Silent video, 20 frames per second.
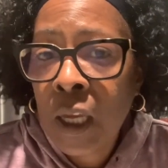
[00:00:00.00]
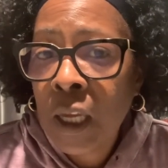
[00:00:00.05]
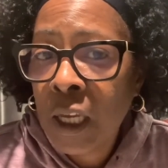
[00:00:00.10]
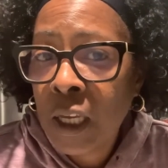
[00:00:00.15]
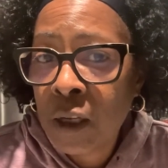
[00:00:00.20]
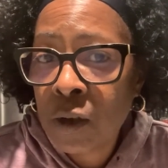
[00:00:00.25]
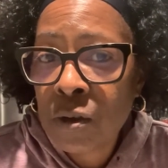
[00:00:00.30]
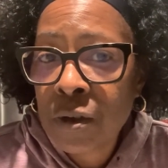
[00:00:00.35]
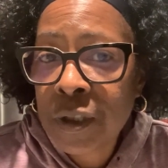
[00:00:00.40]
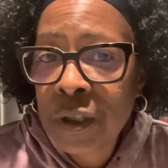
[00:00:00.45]

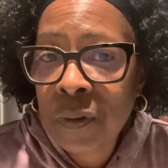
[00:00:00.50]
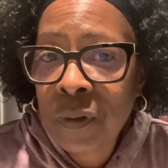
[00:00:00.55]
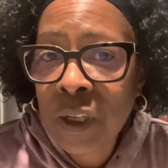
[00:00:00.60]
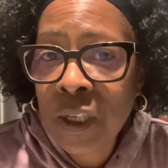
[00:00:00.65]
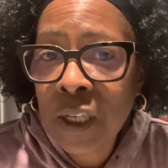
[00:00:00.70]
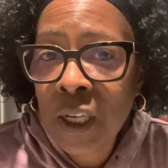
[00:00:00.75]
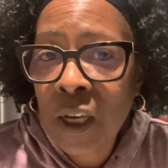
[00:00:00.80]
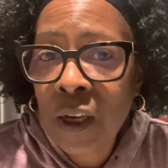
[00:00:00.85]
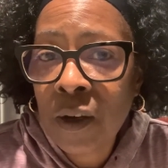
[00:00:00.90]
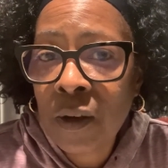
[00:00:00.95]
here's the
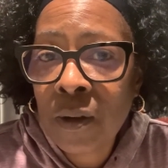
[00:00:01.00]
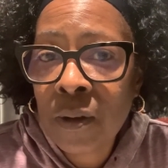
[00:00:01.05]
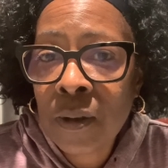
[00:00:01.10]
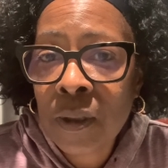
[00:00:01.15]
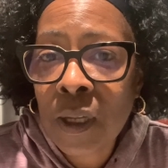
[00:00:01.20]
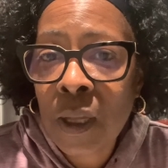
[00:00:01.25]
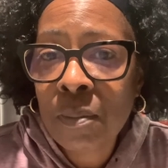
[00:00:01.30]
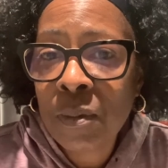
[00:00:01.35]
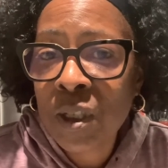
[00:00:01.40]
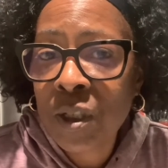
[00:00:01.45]
video.
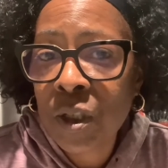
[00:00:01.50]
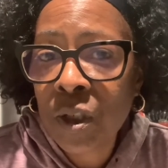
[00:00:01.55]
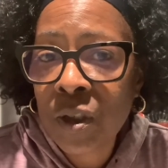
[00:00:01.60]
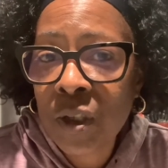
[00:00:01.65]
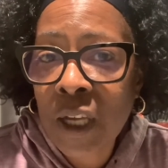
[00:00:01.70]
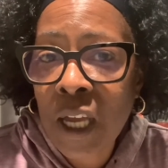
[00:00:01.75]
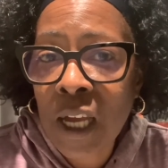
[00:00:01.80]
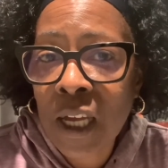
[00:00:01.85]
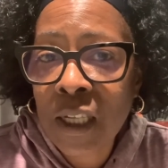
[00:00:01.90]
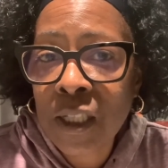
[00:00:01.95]
Let me show
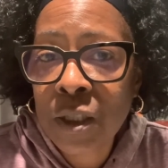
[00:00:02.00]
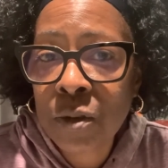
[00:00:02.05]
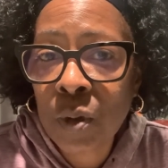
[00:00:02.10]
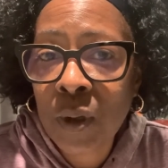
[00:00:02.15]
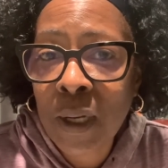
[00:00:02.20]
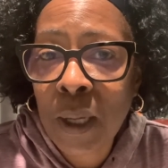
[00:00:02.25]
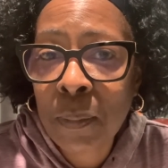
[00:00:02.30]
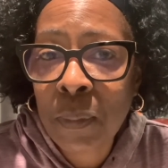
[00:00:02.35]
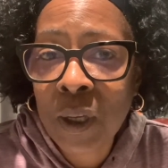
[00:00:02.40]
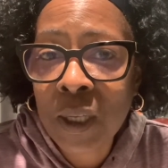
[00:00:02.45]
you guys
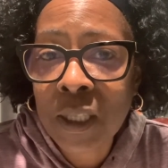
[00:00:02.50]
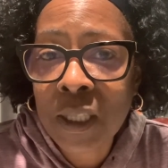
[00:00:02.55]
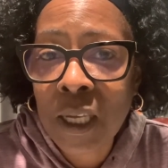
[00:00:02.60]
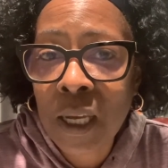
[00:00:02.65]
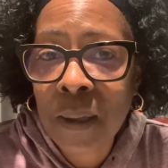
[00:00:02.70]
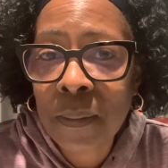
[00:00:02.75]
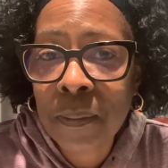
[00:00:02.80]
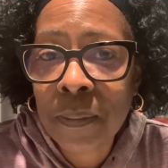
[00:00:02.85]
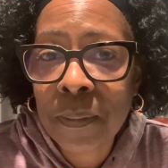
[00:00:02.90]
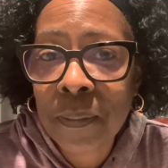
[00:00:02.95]
what I picked
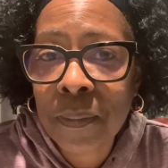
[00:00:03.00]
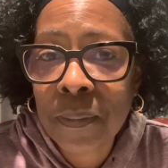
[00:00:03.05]
up.